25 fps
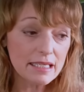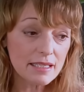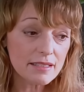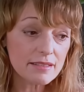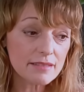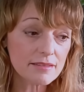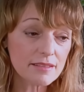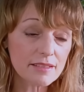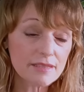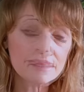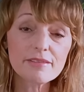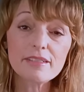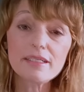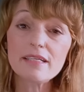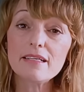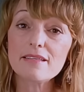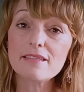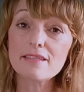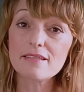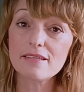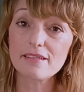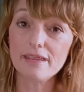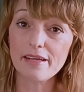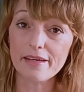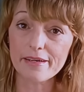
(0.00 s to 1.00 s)
either of these
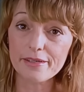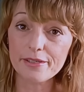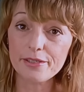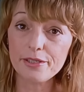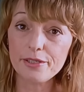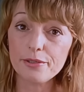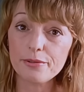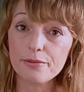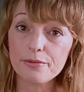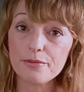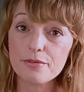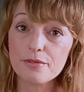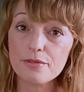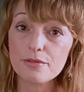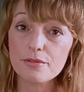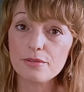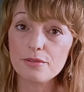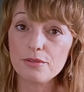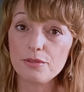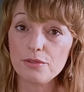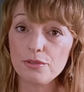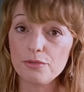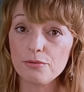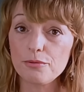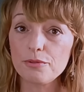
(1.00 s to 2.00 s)
scenarios,
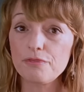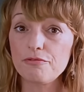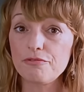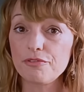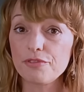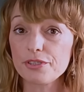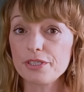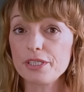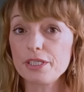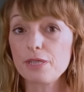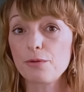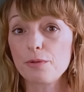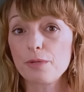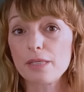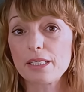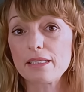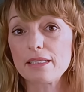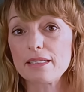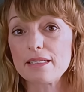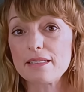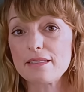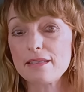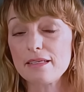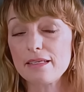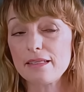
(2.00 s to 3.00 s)
you would very
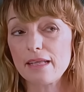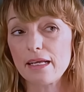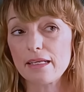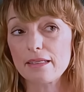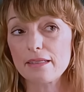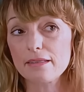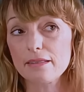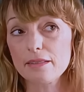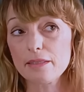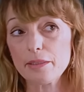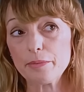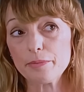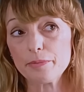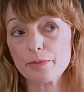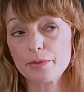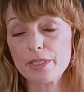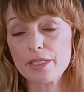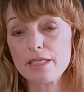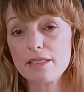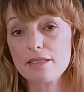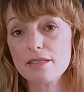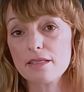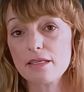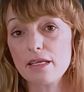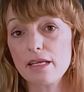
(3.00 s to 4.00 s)
quickly see that
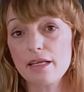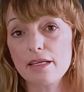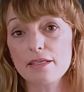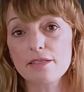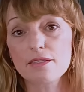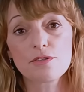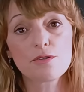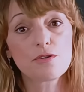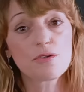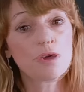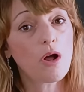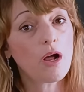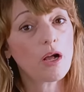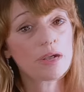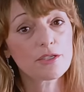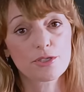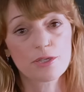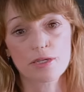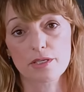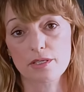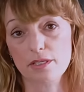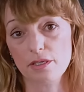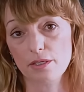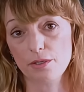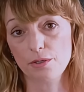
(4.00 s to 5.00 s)
limerence is not
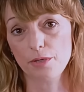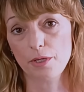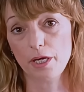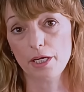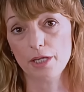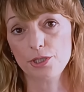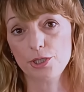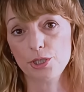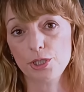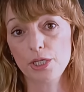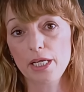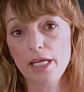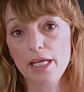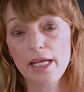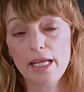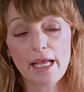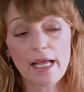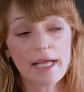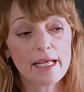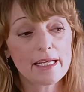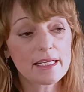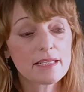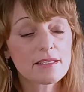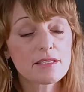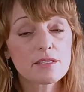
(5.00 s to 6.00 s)
just a crush,
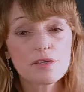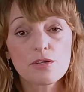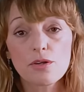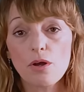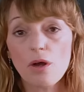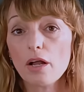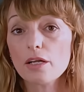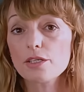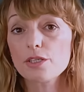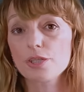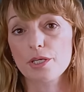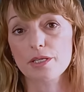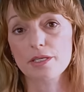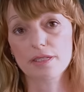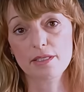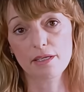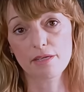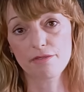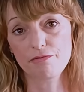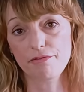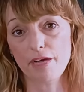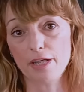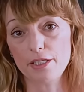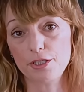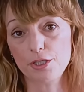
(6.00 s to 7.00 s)
and it's not just
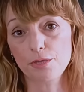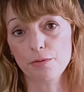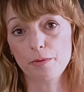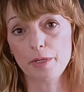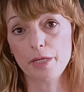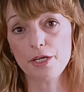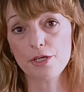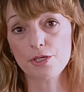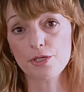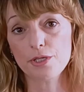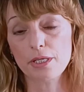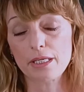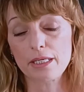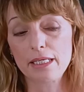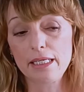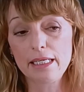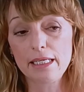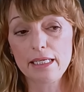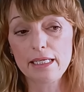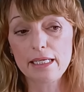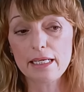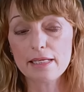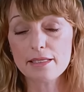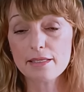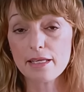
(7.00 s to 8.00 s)
infatuation.
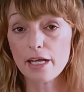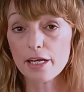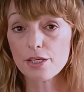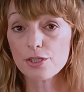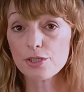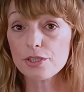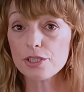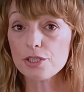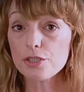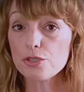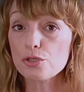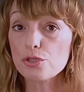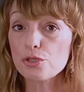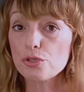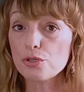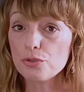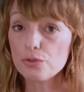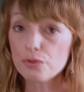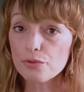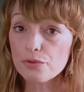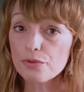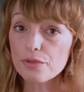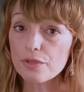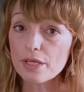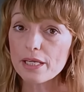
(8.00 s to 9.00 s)
It's actually
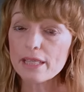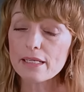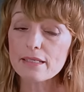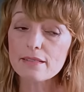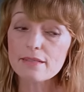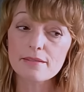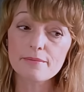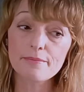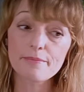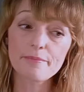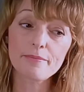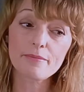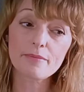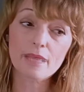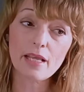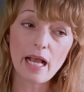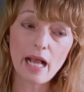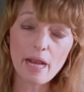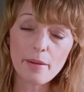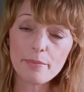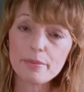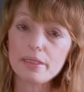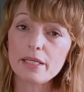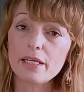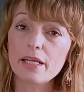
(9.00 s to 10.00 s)
two things
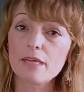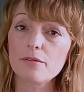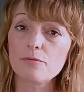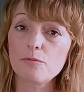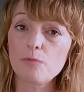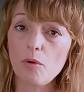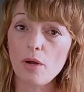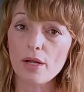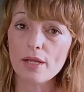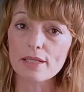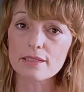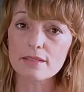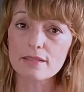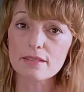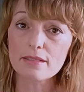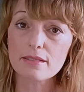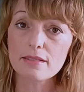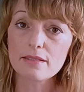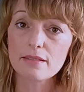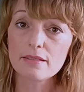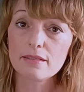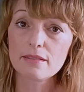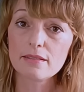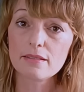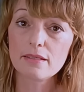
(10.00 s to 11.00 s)
happening at
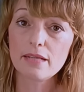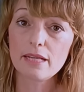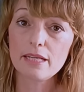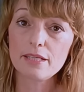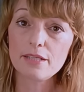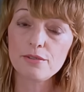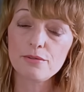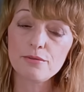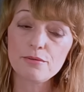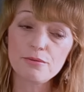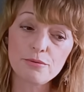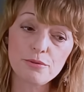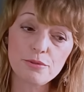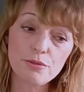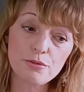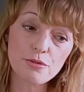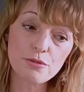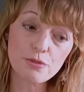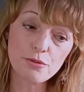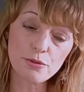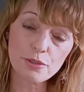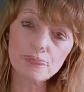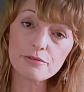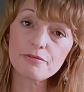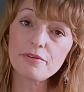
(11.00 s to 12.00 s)
once. And you
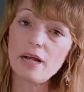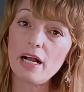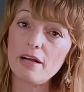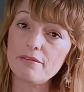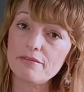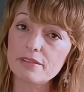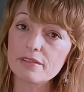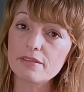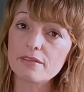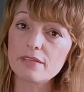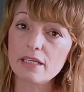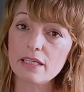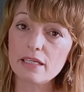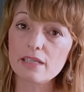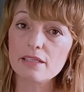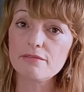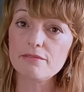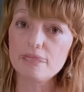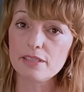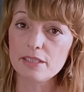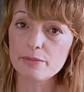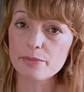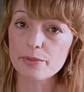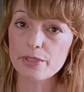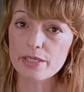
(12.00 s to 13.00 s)
sort of have to think of
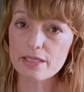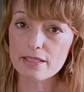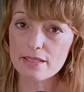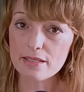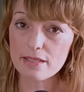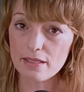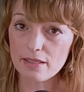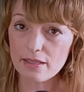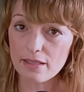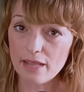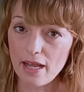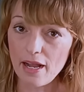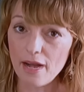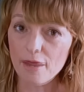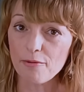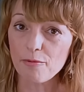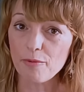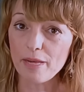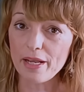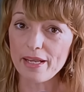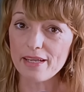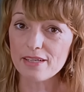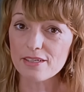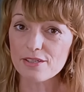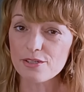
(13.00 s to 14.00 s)
limerence in that
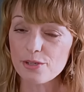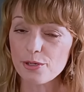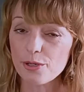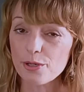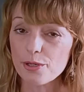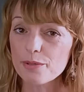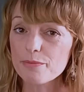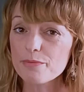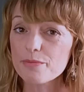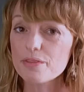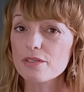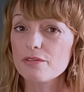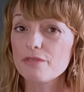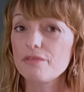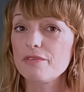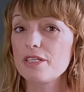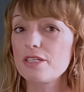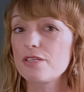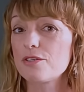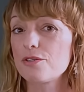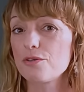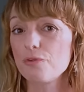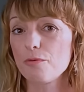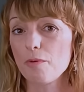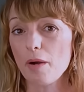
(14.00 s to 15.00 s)
way, in terms of
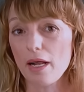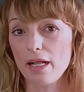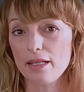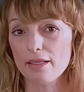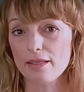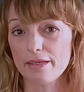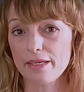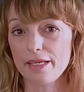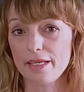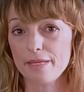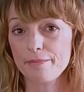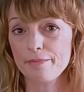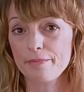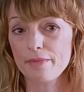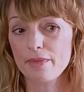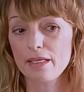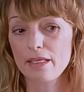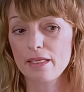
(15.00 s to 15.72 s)
its duality.